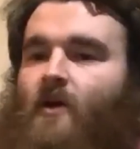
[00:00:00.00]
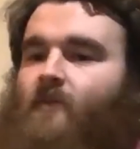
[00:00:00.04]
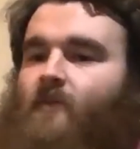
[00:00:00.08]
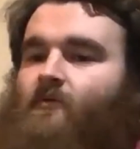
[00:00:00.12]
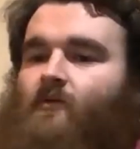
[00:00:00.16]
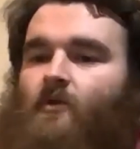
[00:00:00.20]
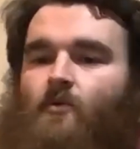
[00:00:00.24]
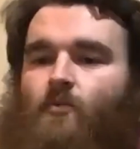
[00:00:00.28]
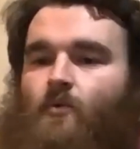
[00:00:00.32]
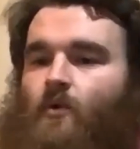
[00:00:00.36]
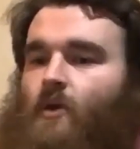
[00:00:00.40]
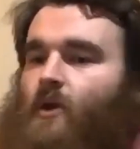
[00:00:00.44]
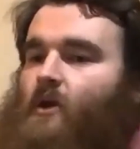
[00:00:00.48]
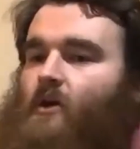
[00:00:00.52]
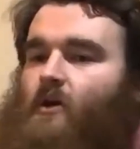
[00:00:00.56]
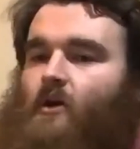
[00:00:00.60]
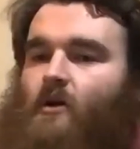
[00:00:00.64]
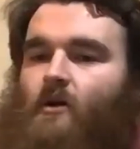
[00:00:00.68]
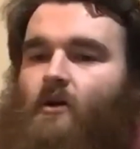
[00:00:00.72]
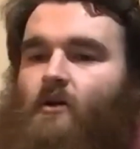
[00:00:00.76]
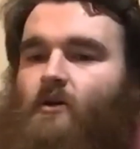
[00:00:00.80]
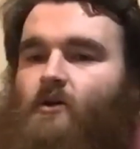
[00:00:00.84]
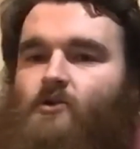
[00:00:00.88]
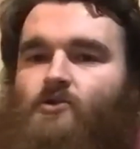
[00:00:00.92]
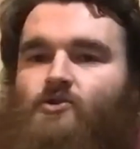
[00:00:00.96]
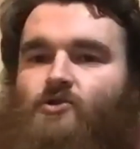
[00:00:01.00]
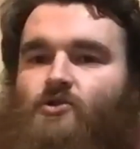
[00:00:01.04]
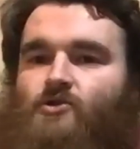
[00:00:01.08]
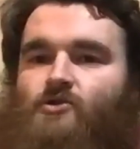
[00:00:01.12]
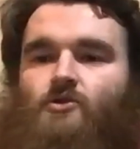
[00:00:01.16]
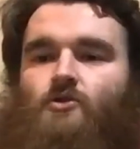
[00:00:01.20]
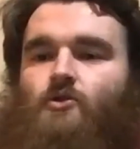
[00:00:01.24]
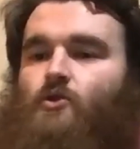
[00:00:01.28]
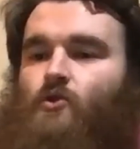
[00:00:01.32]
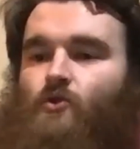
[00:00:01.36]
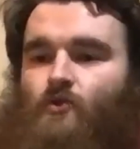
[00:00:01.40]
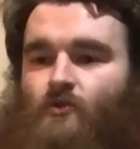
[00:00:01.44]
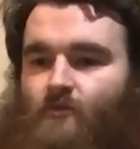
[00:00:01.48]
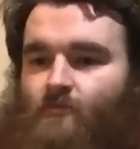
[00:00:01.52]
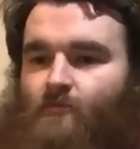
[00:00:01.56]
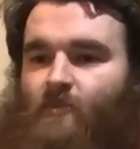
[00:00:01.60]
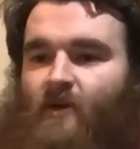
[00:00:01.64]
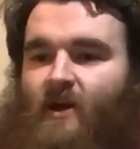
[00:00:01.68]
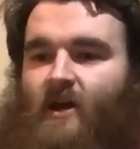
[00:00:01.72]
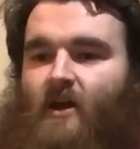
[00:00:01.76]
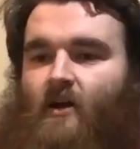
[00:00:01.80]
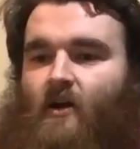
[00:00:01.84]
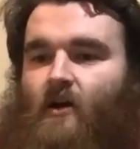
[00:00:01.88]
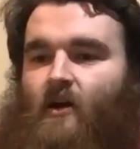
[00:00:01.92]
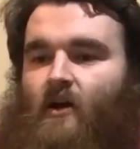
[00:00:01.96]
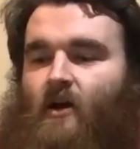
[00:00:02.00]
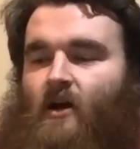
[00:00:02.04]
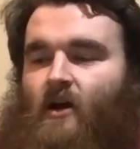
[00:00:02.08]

Everywhere just looked better.